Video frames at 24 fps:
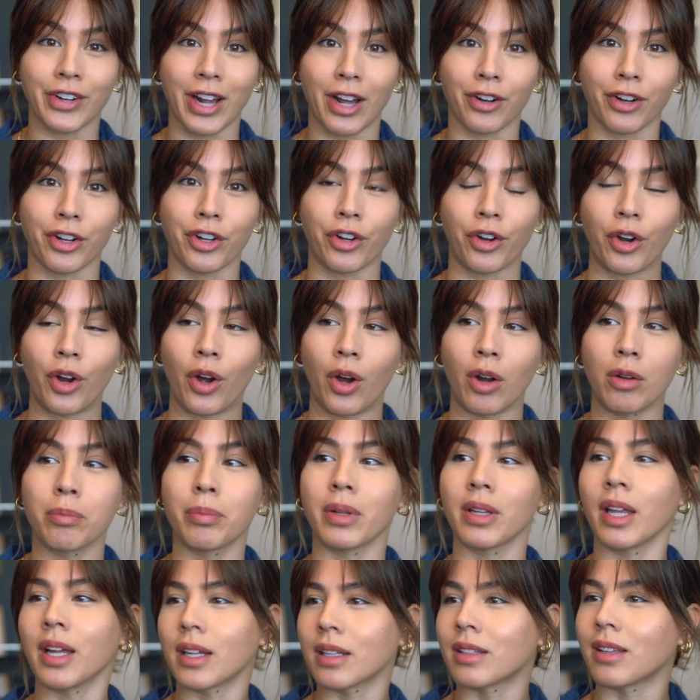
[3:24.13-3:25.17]
it out on your own,
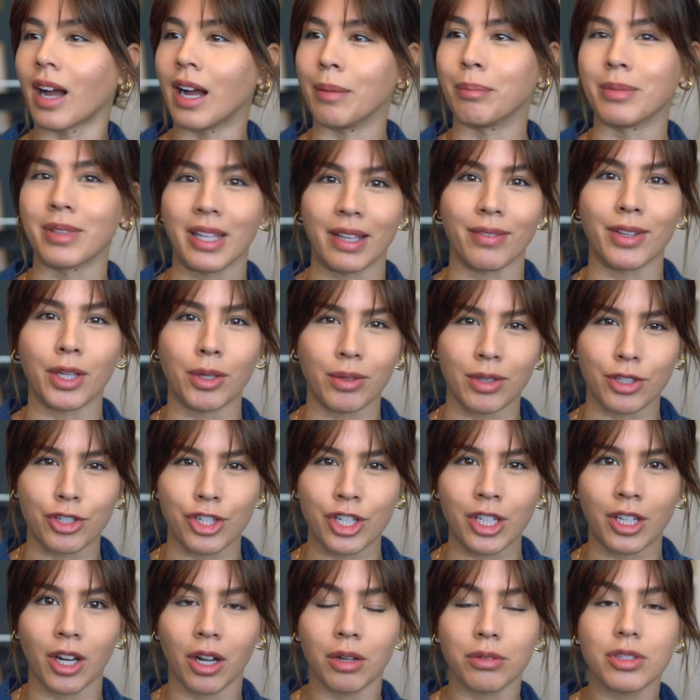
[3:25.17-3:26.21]
but like, I'm giving you the
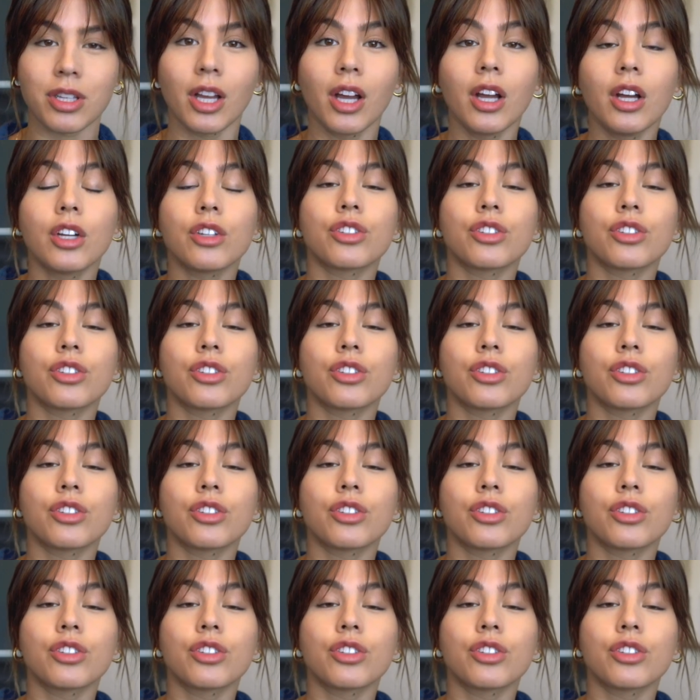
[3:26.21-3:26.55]
cheat codes.